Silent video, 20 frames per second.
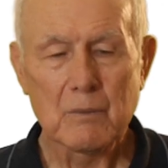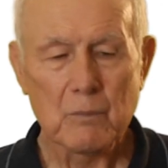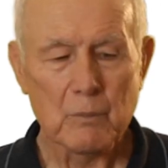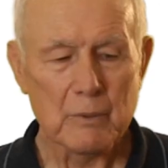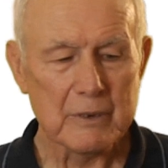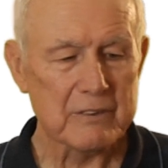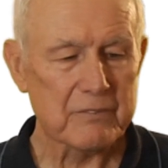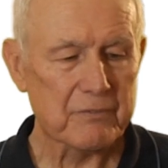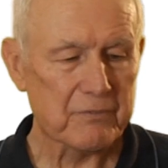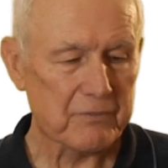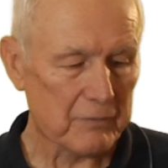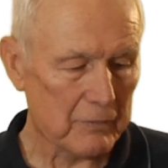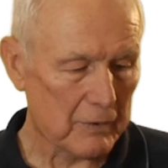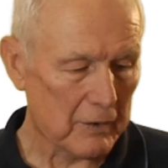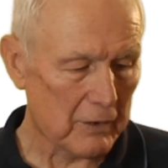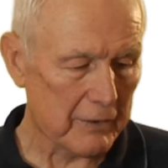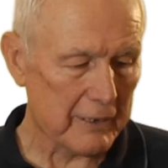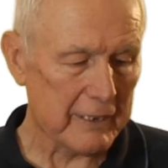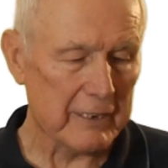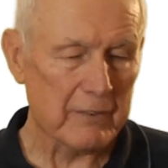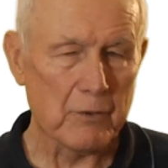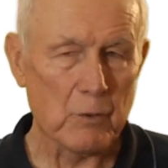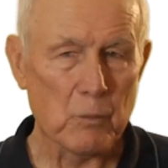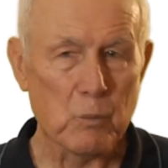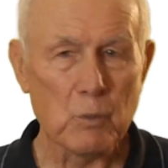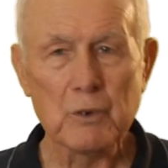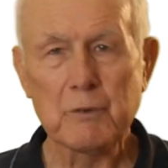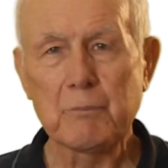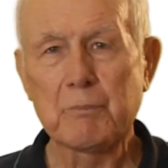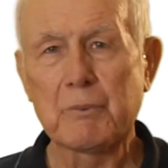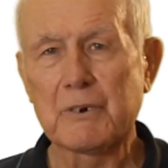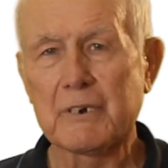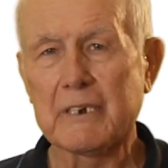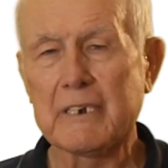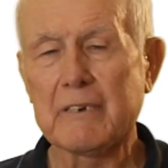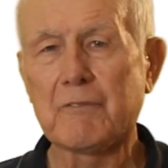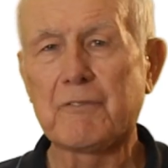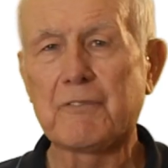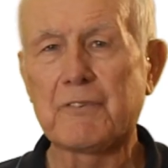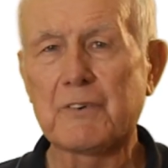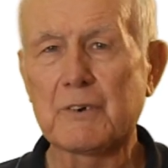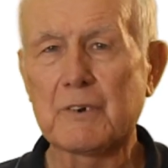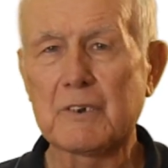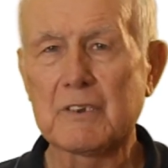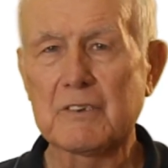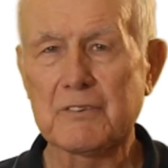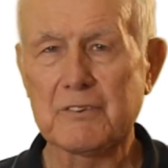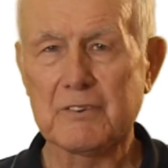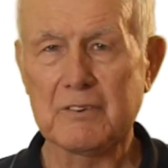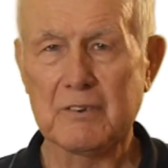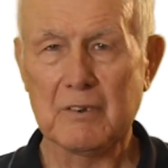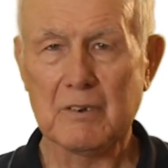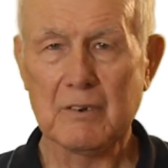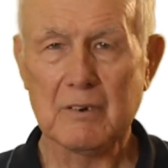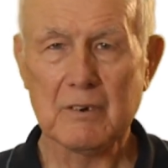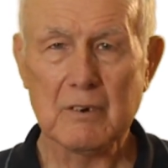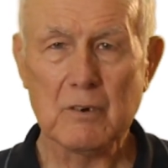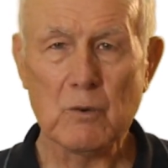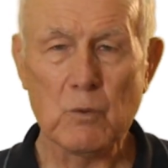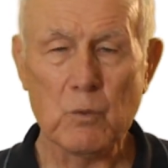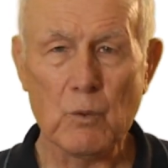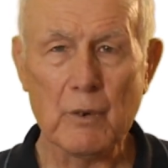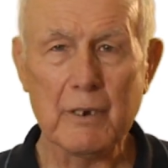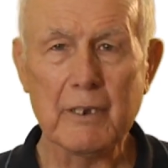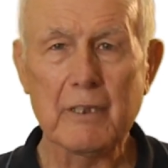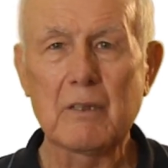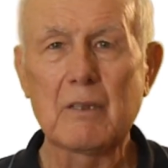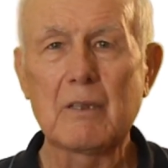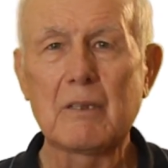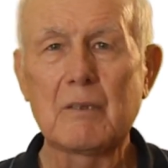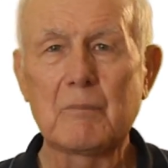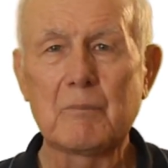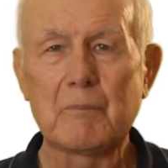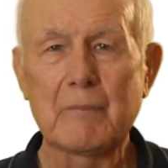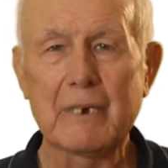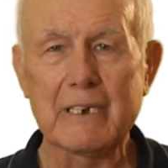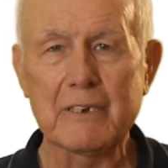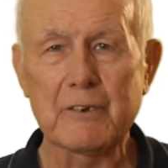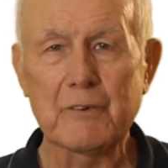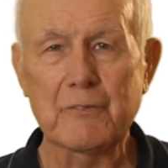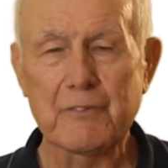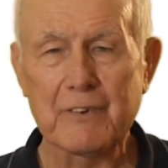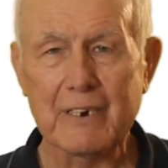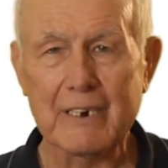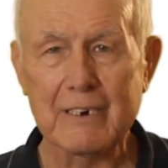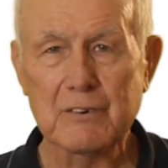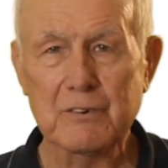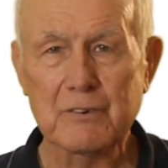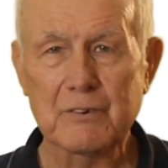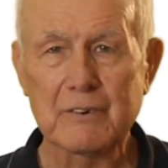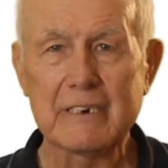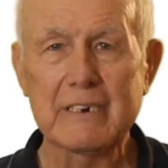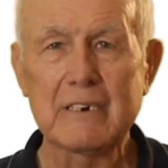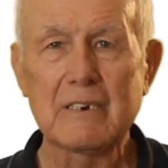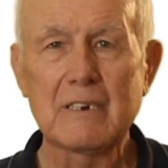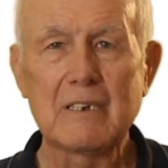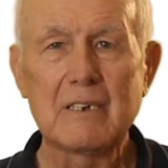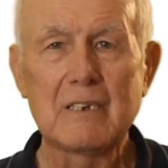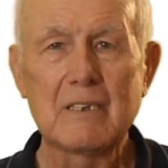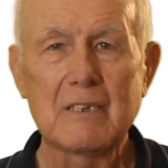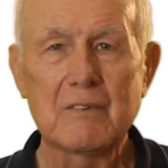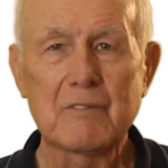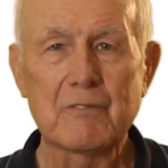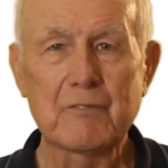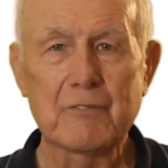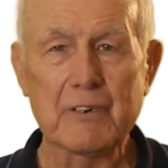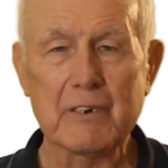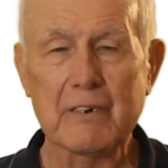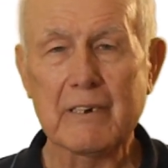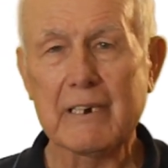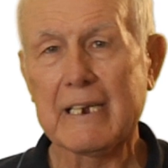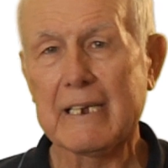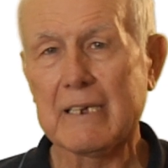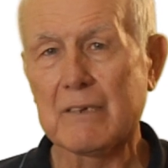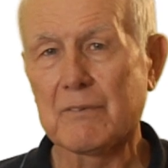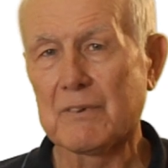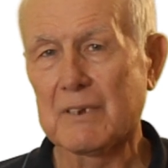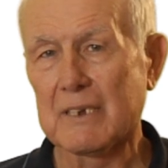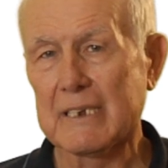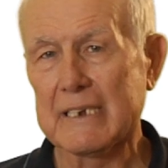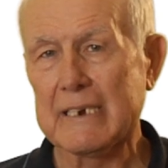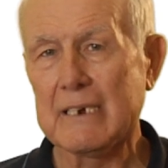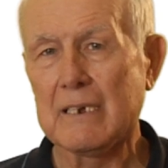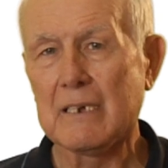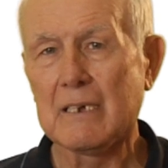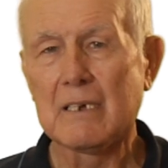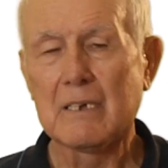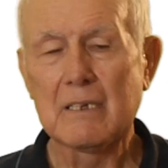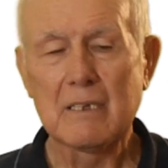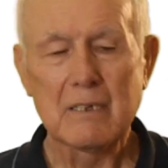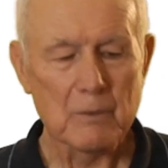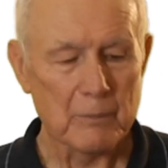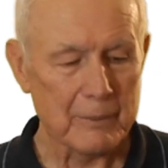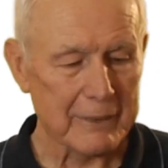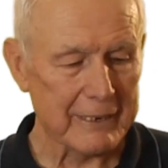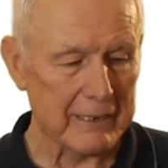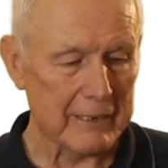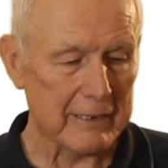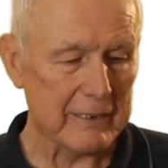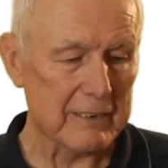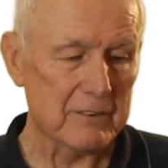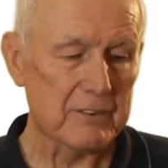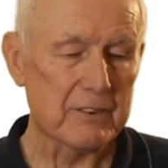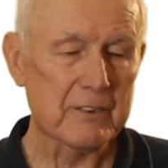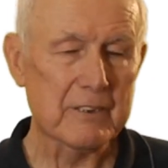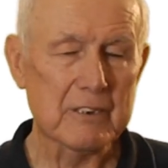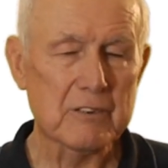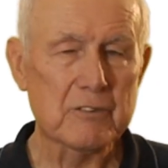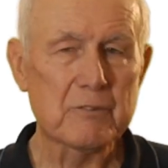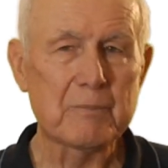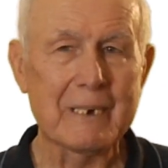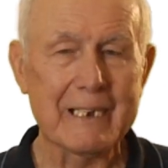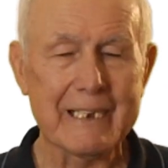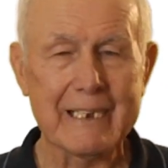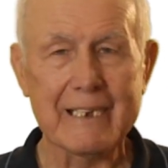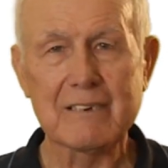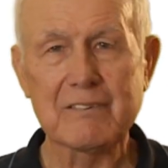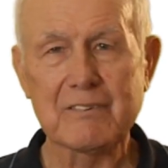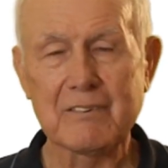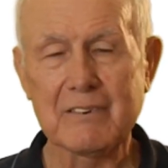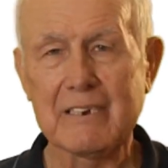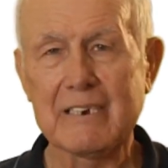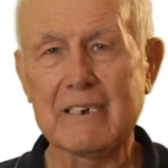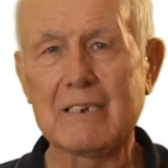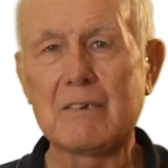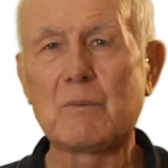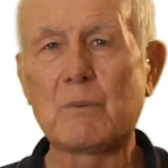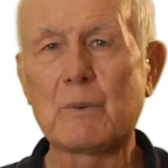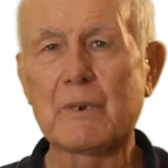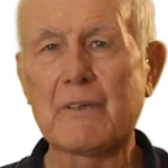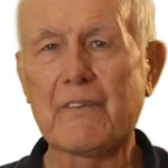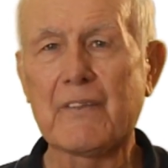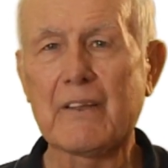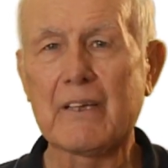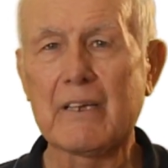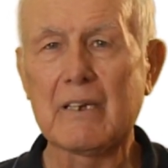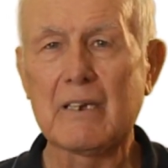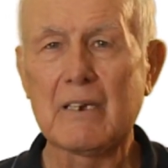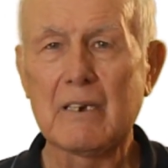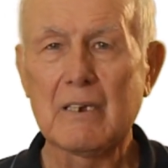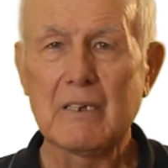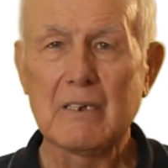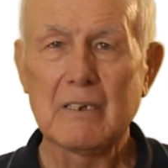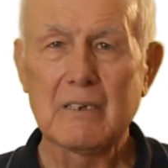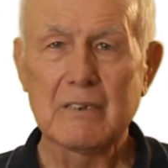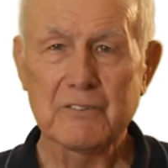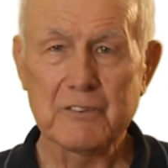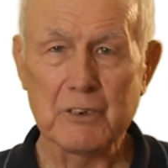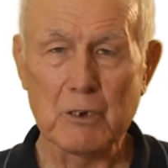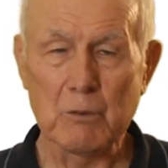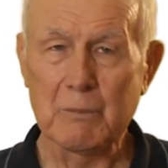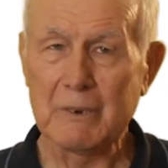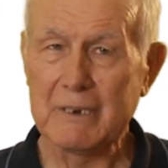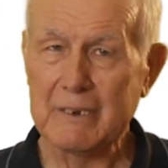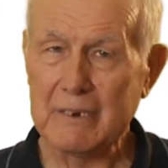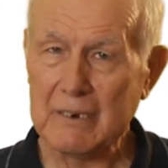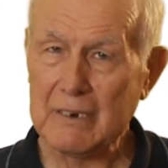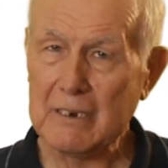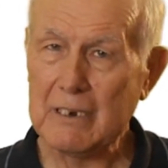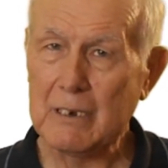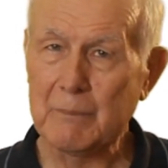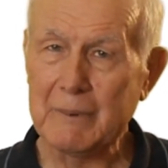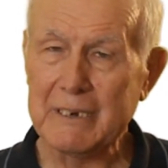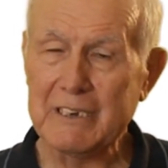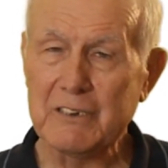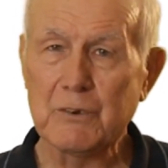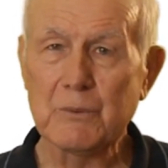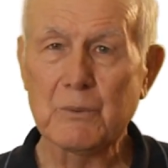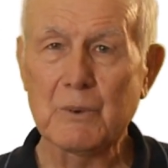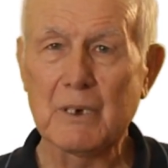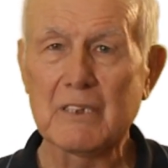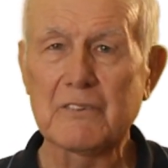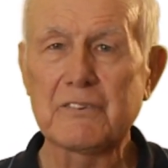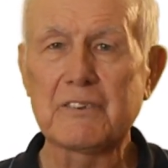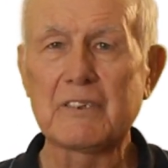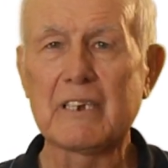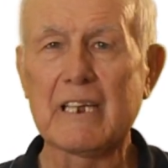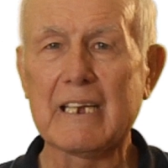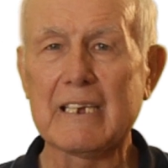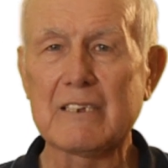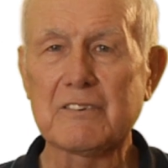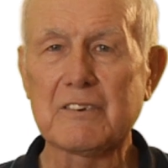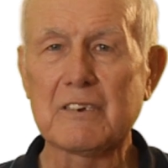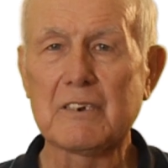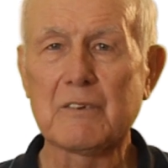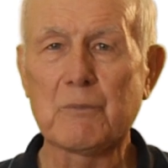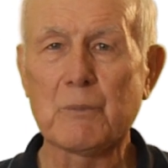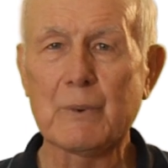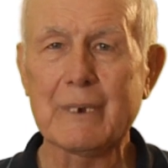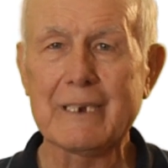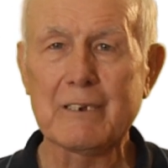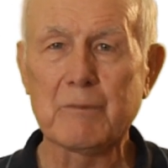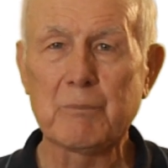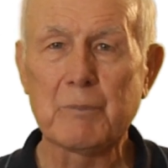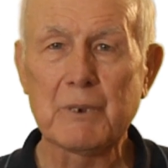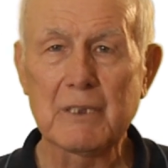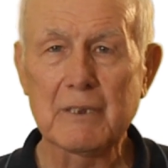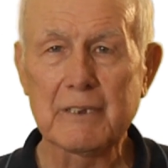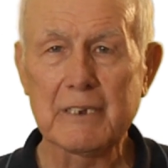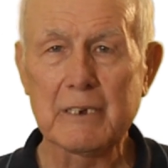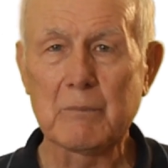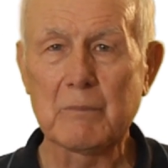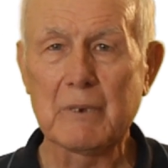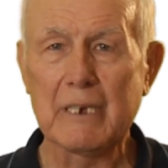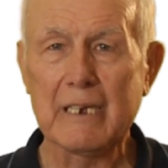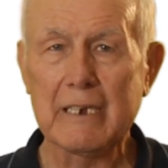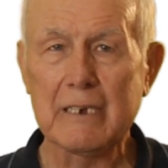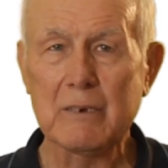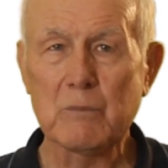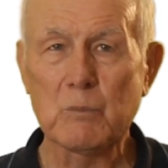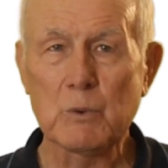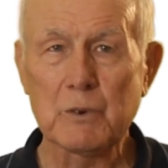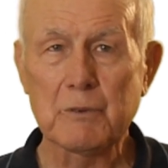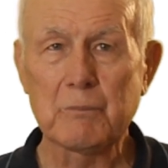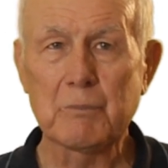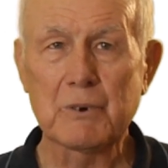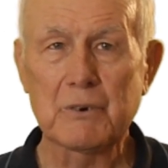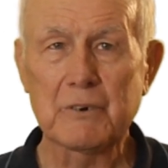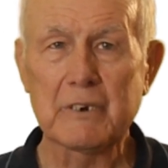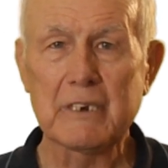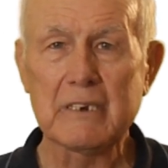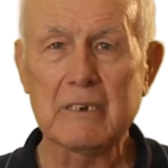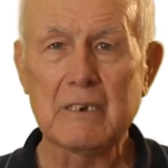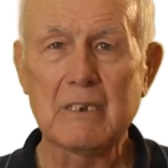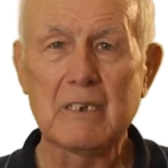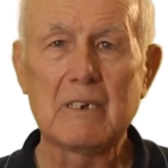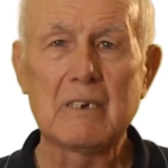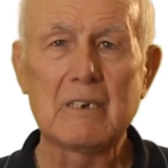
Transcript: We are in the wood burning furnace coil manufacturing very heavily. We got into this by accident with a gentleman coming to us and asking if we could build him a wood burning